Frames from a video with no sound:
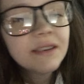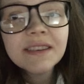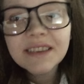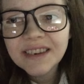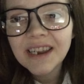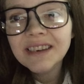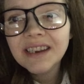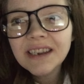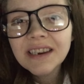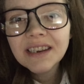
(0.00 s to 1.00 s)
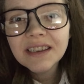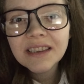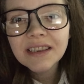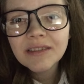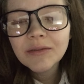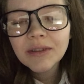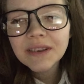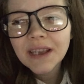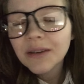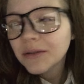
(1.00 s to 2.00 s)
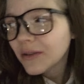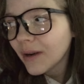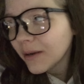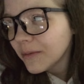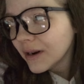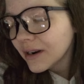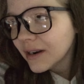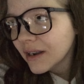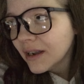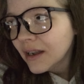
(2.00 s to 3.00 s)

distended. Is that the right word?